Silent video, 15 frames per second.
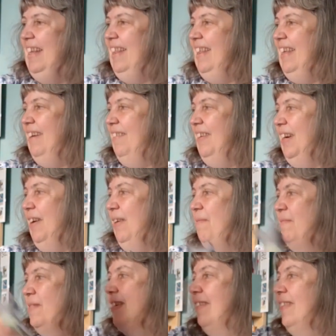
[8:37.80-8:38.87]
there we go.
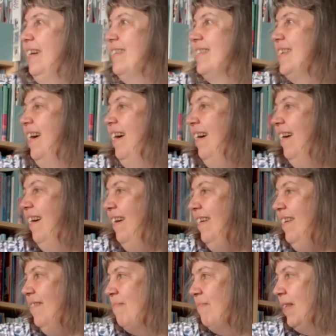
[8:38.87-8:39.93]
So that's her.
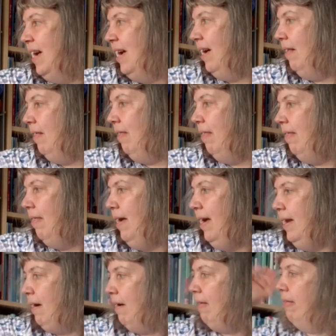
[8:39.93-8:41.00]
And
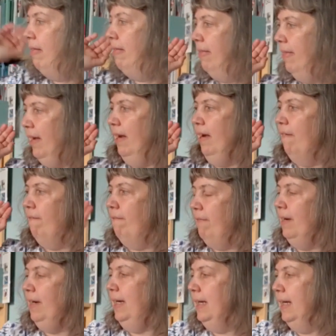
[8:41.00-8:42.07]
then I think
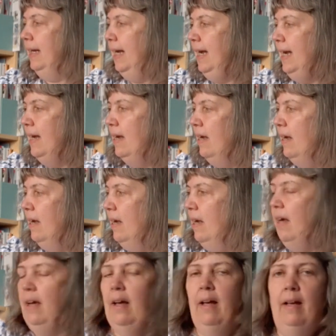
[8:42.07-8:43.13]
finally
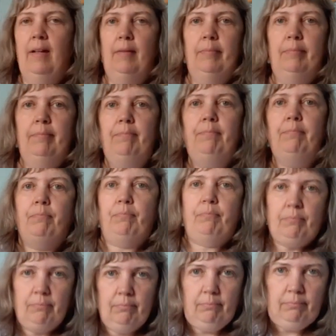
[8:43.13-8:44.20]
I
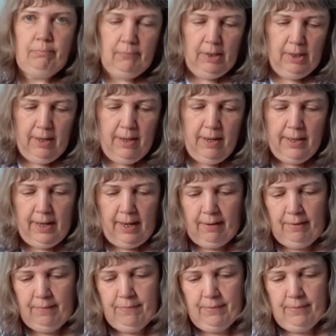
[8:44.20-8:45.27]

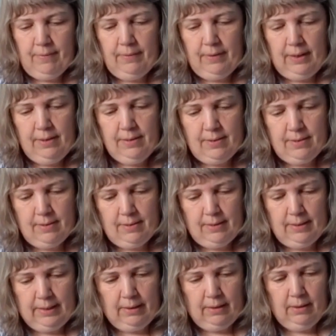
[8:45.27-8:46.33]
have this
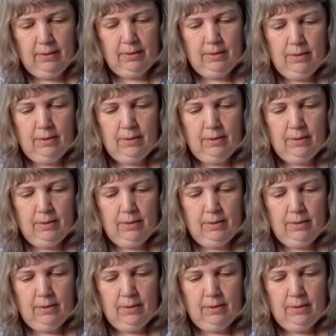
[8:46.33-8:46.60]
little